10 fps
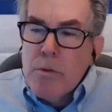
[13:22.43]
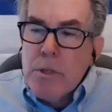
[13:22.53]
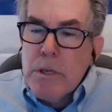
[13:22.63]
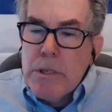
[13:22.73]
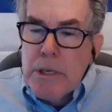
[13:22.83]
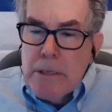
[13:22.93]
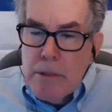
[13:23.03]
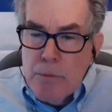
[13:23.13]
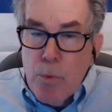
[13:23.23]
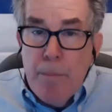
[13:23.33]

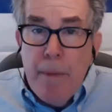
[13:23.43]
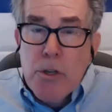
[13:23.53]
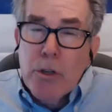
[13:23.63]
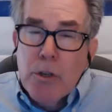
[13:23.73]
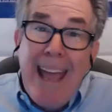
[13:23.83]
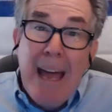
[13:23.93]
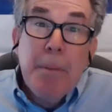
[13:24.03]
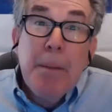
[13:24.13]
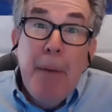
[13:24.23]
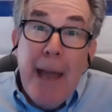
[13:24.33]
disease, as we mentioned, can
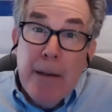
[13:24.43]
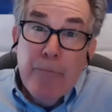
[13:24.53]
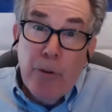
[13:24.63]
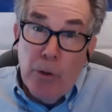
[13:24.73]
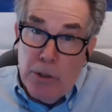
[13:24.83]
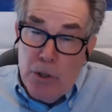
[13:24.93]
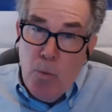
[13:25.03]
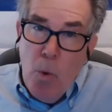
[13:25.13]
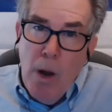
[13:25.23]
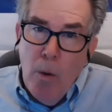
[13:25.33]
be painful as
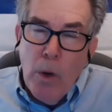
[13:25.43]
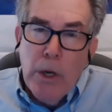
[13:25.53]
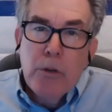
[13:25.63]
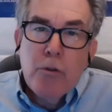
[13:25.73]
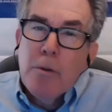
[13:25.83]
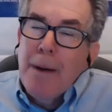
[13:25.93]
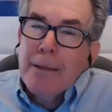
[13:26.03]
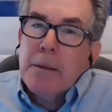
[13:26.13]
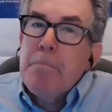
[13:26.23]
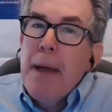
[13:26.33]
well. What do you do about
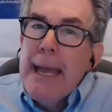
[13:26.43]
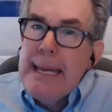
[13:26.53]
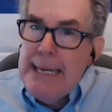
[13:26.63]
the pain?